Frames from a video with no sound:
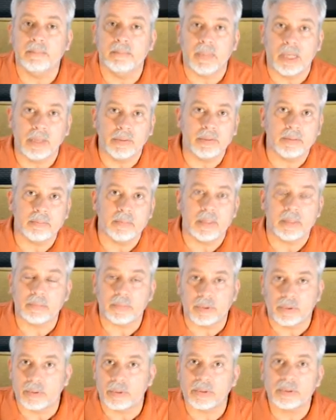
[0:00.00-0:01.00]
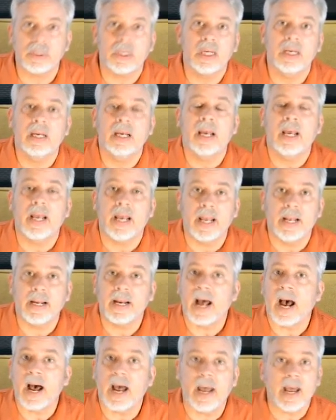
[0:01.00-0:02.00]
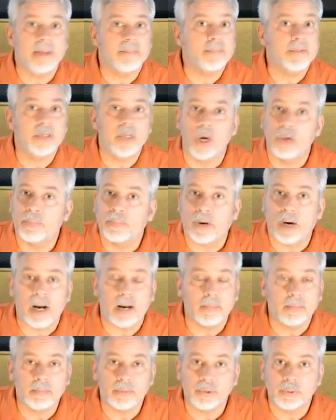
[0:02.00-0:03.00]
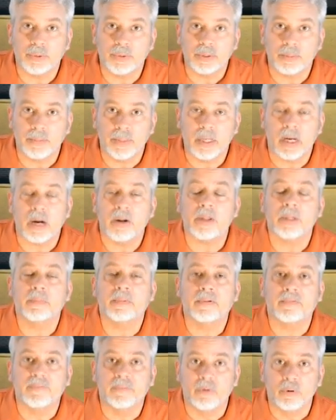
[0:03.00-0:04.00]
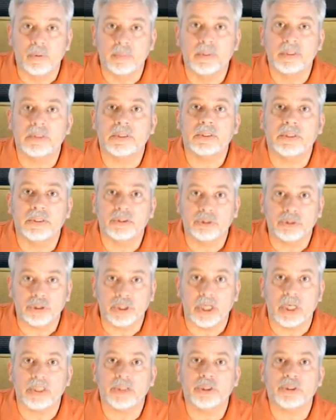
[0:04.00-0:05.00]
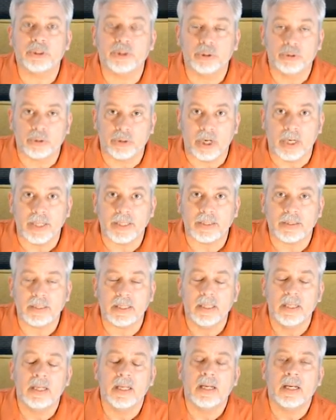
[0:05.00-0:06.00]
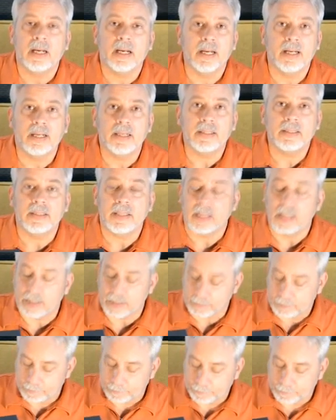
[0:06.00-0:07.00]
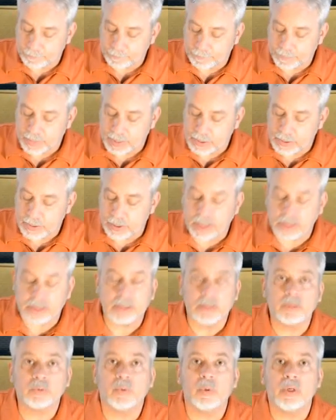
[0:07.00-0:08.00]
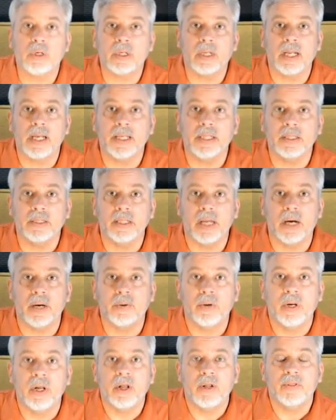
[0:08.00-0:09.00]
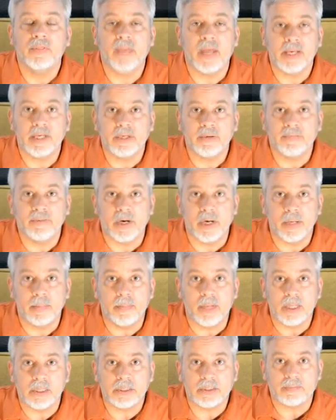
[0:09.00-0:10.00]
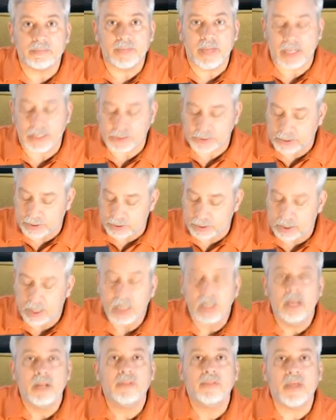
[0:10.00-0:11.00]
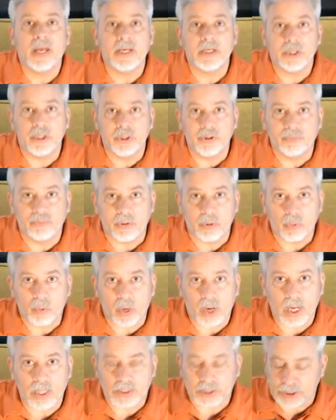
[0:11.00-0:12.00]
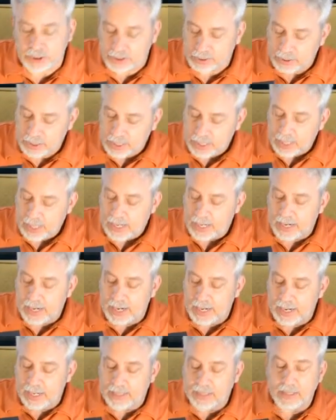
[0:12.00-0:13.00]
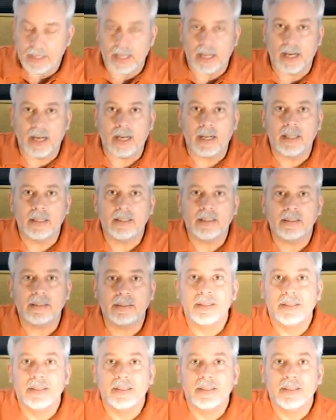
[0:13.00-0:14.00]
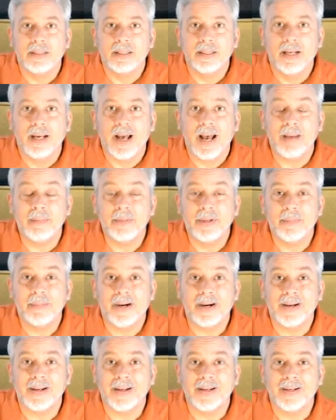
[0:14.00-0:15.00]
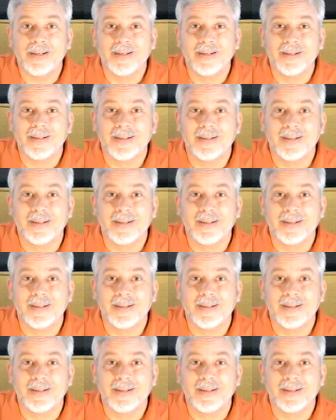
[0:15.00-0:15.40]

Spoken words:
in both of my boards, and I have no problems with them at all. The performance is just great, and so I just want to let you know, thank you very much, Avexir. Thank you for watching, and happy modding.